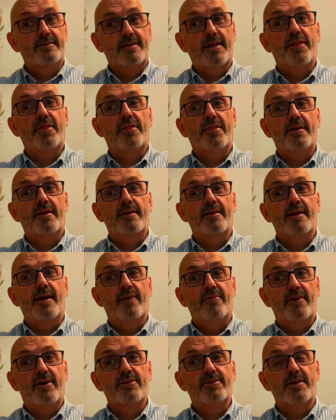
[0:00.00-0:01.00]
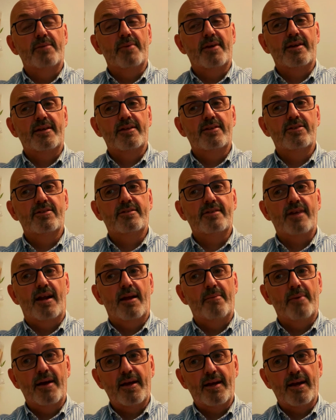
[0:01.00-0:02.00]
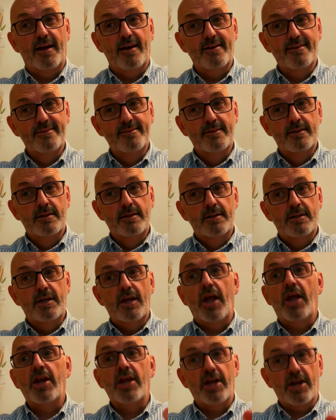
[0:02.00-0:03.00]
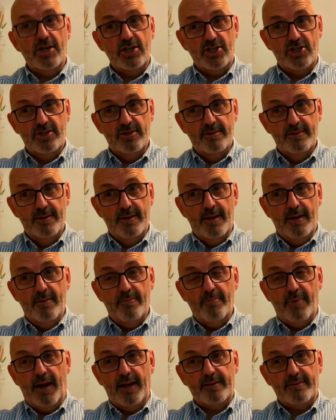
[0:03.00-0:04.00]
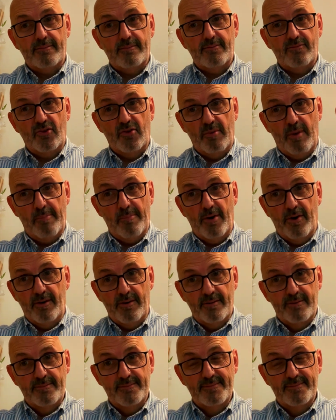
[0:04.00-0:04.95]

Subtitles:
something about the Marquis de Salamanca in English. But remember,